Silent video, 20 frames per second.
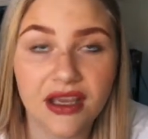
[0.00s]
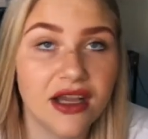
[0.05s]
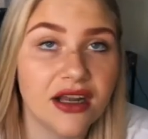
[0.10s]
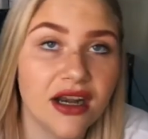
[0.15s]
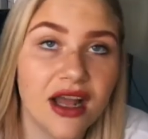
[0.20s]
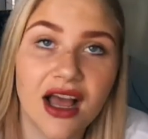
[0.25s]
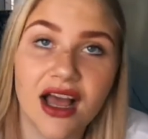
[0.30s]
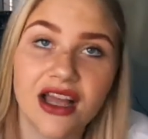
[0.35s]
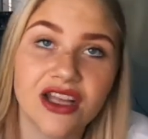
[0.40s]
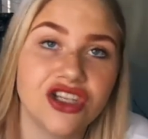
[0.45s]
and
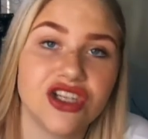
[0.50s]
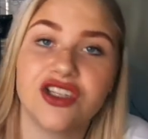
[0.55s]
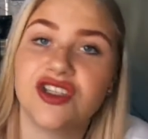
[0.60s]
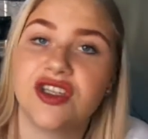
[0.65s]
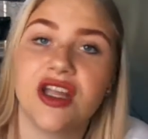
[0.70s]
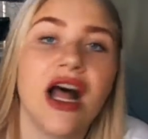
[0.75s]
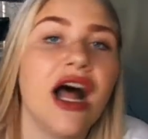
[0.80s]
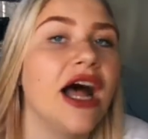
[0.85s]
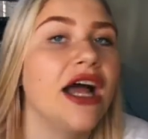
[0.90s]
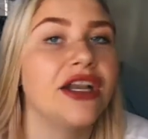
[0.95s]

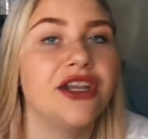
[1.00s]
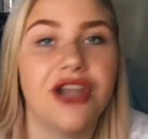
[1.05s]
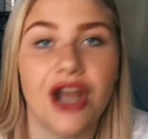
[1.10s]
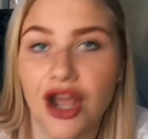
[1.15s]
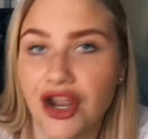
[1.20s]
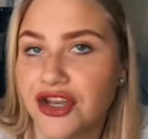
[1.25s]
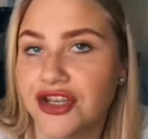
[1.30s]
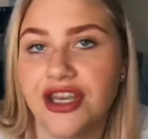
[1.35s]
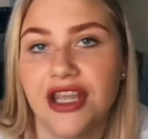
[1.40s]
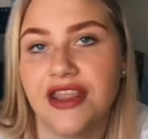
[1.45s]
I
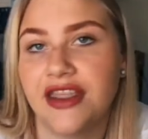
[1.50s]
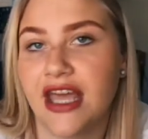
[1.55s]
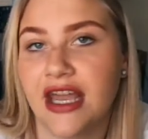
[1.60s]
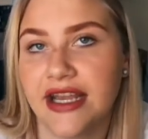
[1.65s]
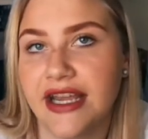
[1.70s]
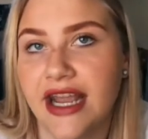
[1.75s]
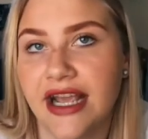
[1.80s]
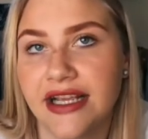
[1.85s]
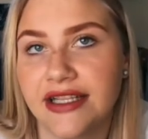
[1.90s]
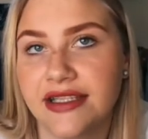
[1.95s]
don't need
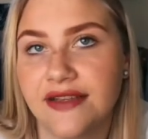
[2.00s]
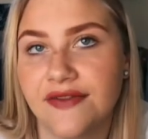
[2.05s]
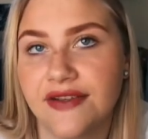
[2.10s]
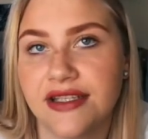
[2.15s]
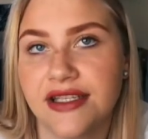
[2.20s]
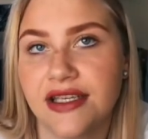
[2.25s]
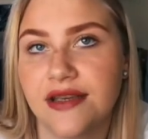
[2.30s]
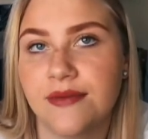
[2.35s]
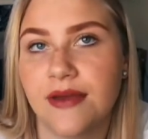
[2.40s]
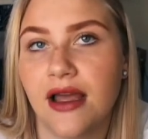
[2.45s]
that
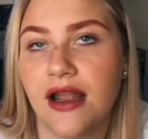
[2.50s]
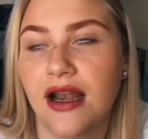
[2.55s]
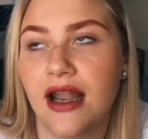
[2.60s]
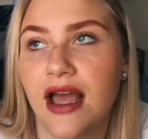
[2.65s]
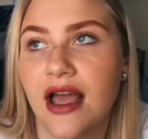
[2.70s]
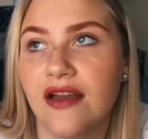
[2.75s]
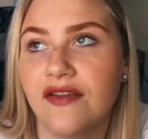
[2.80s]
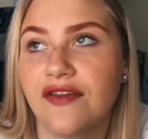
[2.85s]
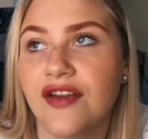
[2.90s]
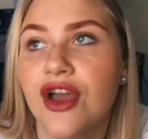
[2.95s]
negativity in my
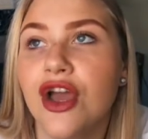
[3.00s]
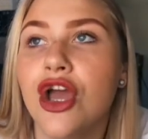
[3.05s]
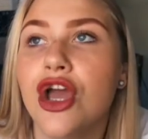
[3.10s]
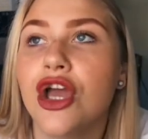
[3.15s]
life.